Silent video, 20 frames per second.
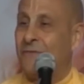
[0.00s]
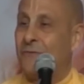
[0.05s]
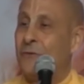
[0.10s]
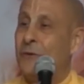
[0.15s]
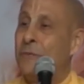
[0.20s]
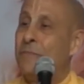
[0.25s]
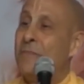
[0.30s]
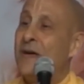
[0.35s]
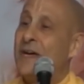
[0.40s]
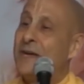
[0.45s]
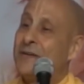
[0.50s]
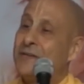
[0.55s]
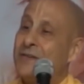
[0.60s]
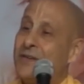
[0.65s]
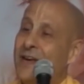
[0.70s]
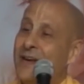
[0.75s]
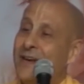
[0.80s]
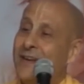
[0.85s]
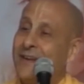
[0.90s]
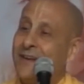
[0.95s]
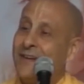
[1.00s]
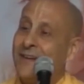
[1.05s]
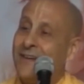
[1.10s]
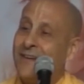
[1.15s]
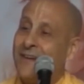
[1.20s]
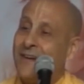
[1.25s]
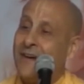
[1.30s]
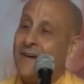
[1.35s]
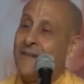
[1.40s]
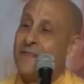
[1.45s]
were meditating
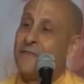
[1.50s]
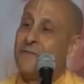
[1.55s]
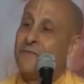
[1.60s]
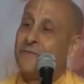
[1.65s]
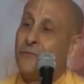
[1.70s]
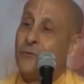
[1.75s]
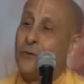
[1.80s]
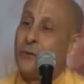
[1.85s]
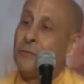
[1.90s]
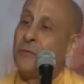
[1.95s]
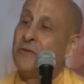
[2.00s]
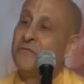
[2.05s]
on the form